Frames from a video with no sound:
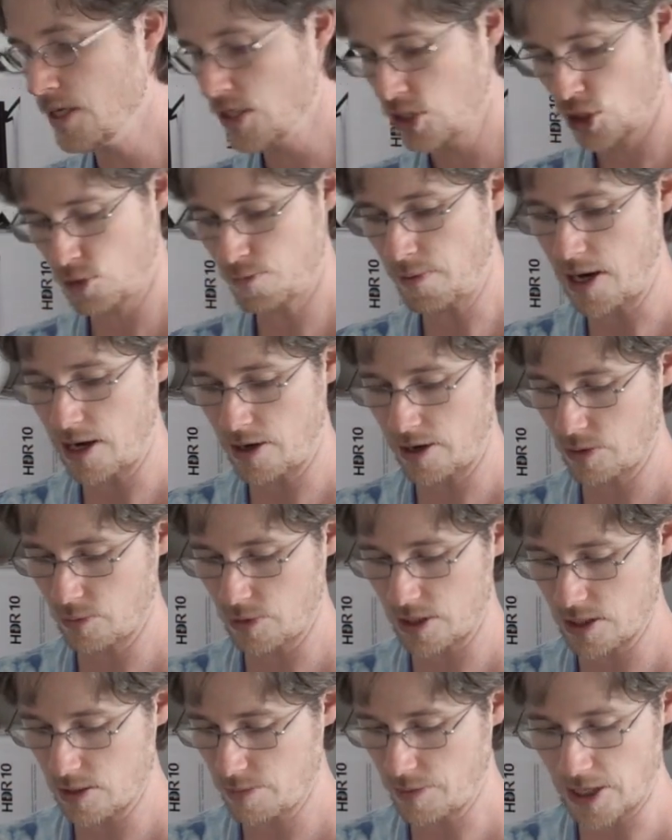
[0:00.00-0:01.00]
sparring,
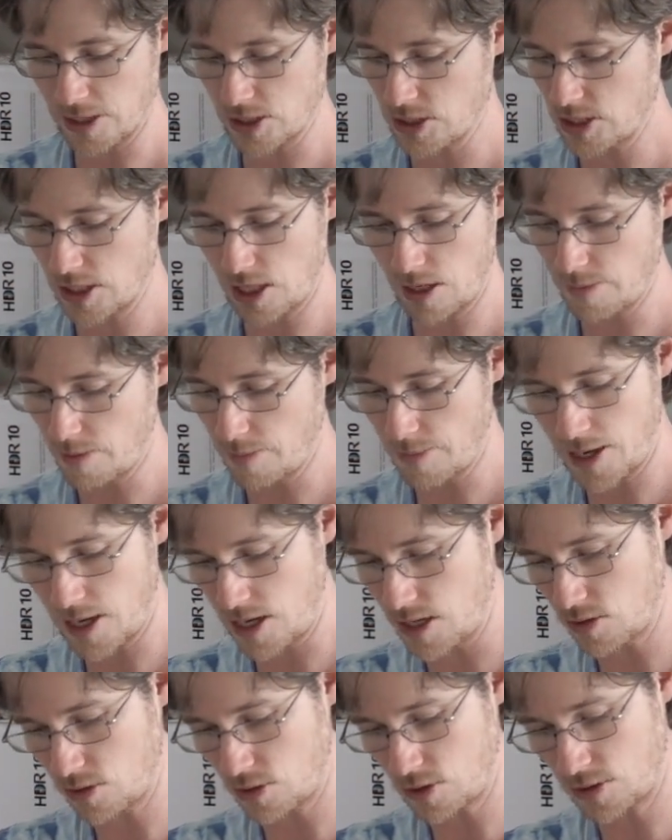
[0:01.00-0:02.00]
whether you're practicing
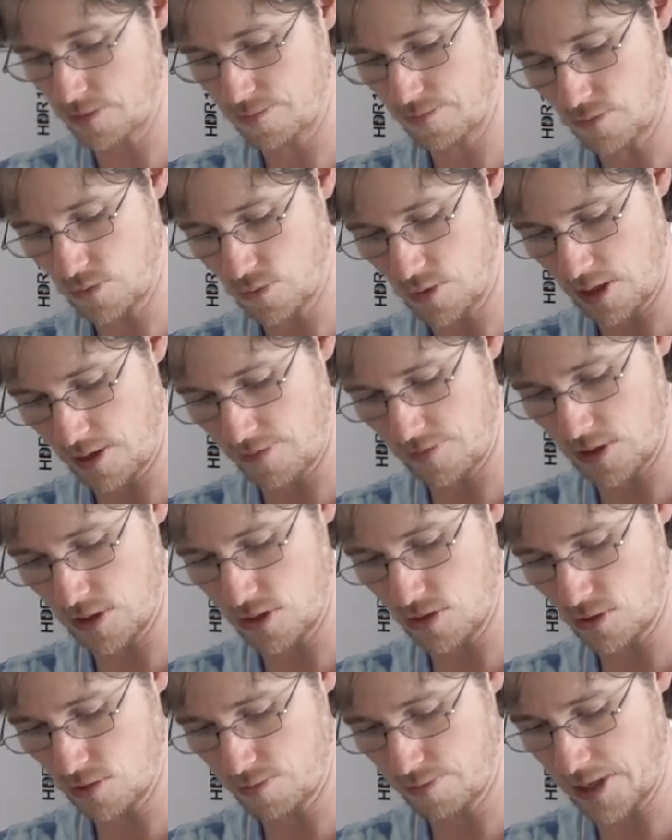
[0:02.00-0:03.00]
MMA or whatever that
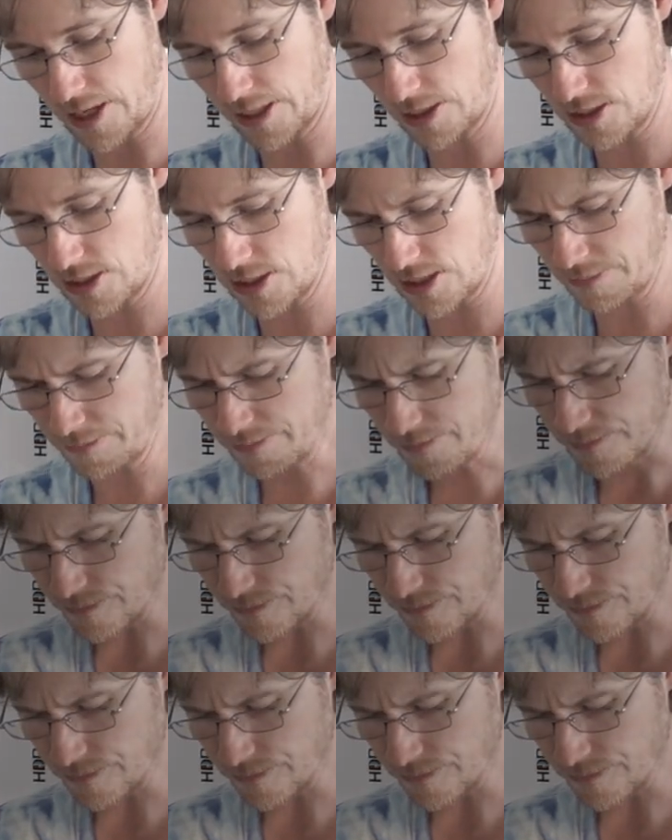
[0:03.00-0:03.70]
you're practicing.